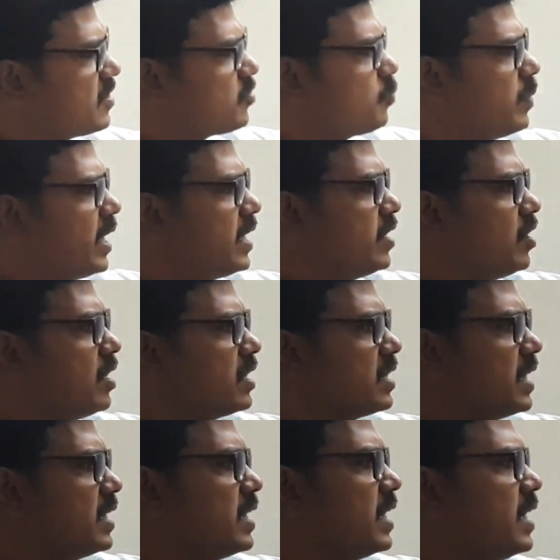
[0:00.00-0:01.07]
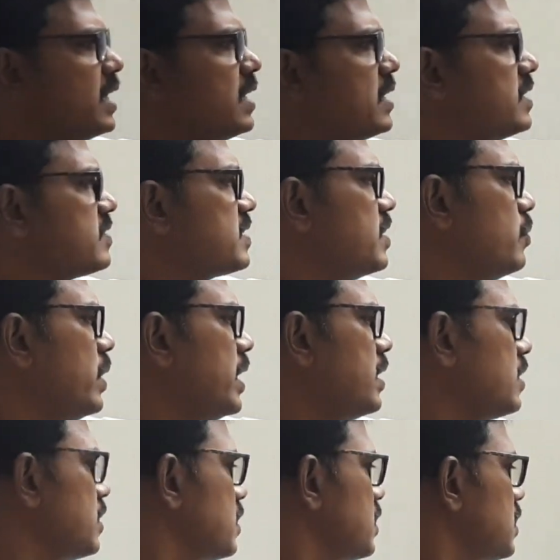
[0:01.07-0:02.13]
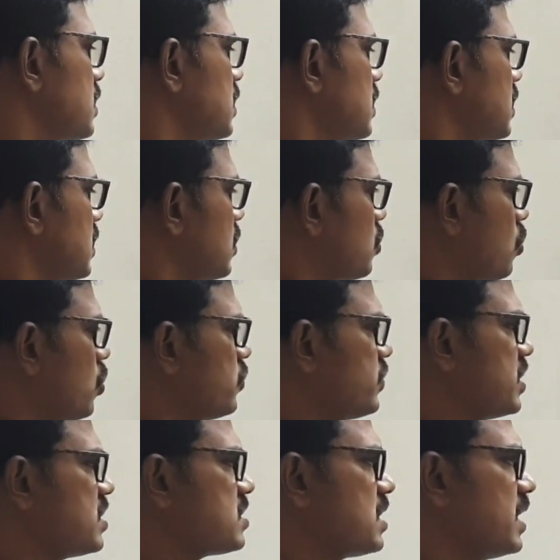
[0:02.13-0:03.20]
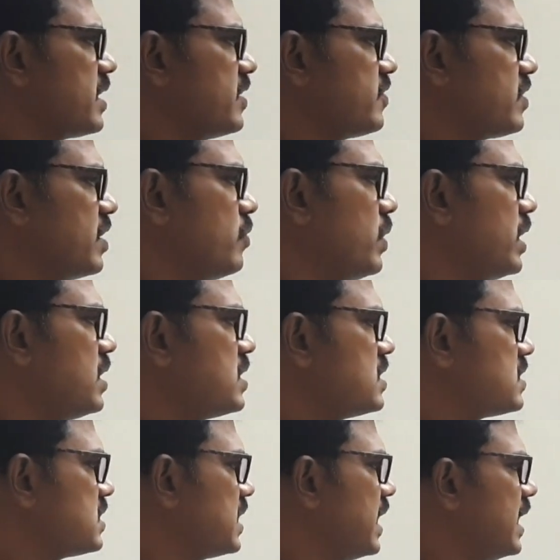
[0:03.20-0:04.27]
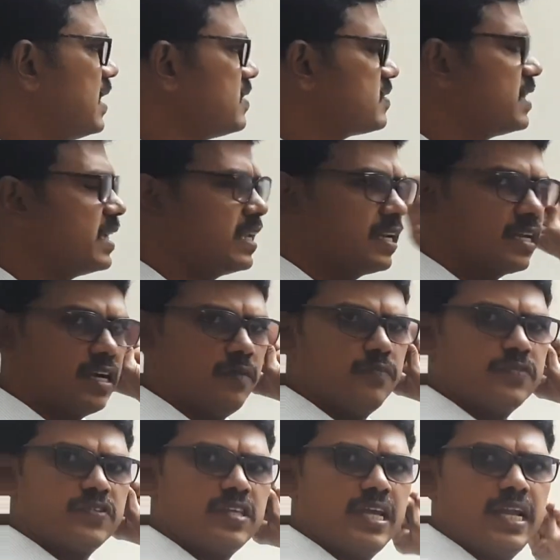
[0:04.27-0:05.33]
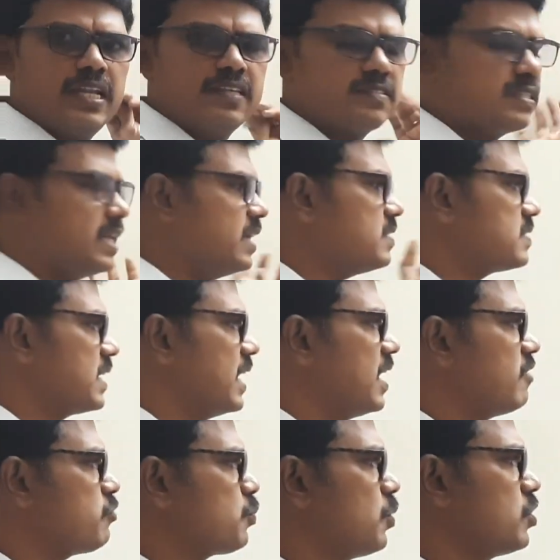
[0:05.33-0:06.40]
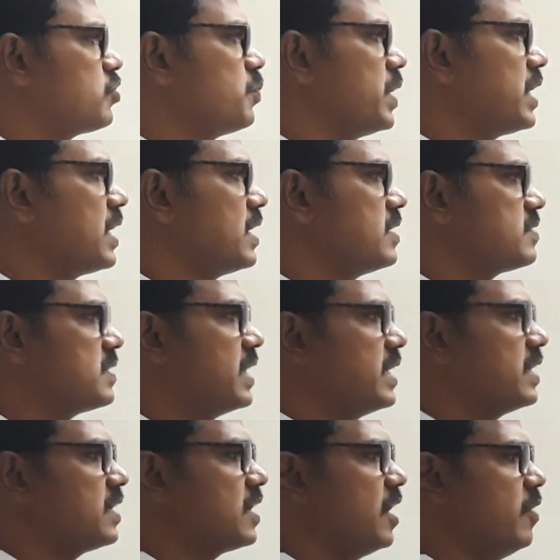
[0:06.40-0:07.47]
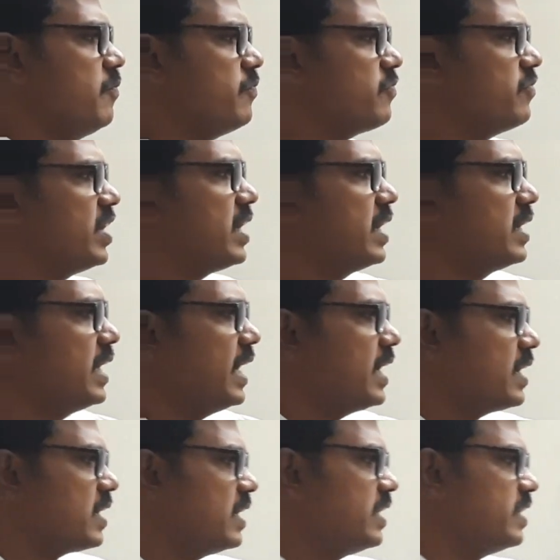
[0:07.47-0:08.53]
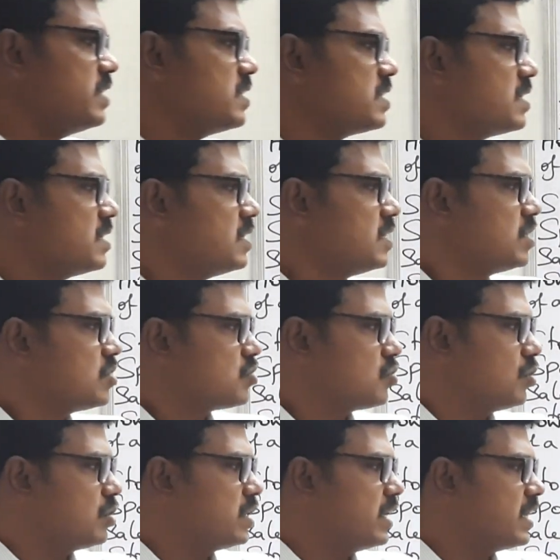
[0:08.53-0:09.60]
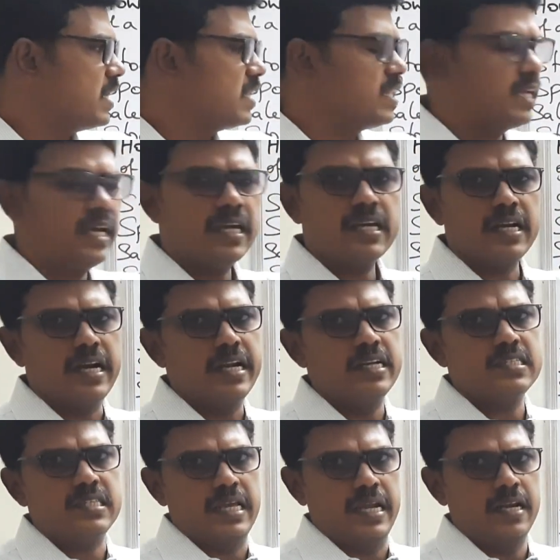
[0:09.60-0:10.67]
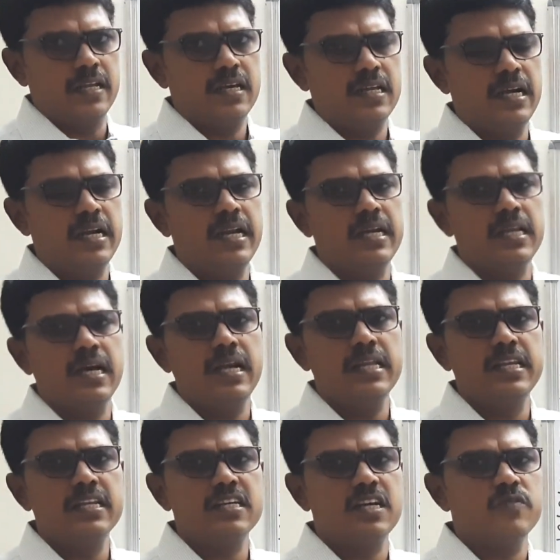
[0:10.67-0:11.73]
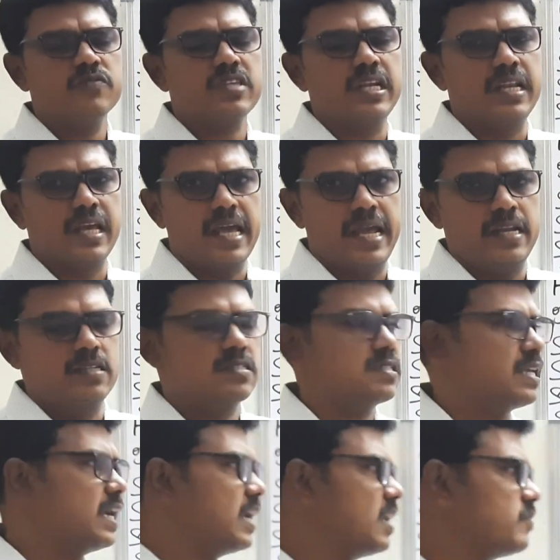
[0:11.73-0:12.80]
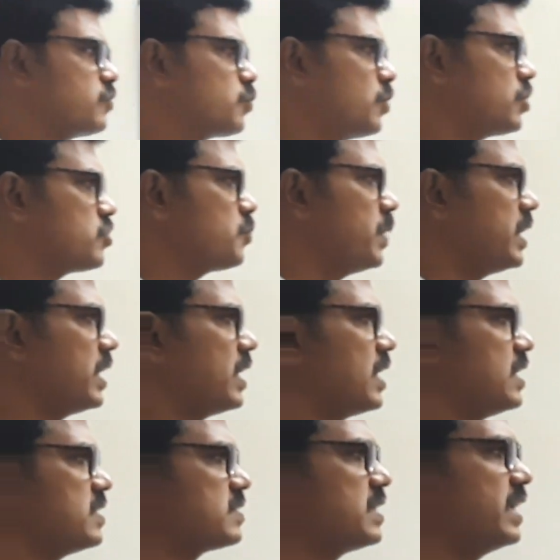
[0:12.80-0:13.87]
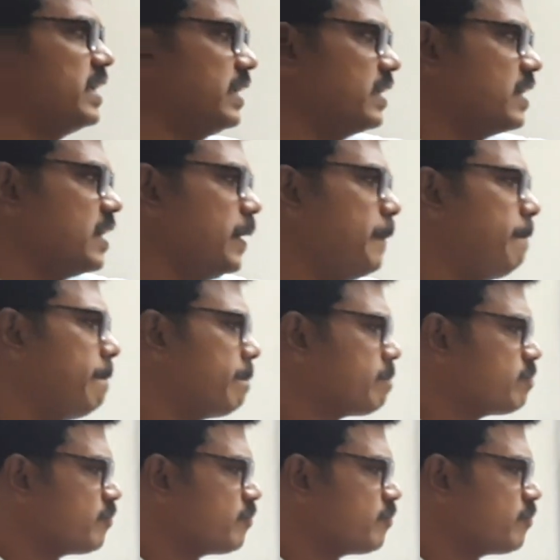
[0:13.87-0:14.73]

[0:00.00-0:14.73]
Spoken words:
made during the year is given, closing stock is given, sale is the income. Sale of sports material is the income. We can directly show that in the credit side. Credit all incomes and gains. Sale of sports material is the income.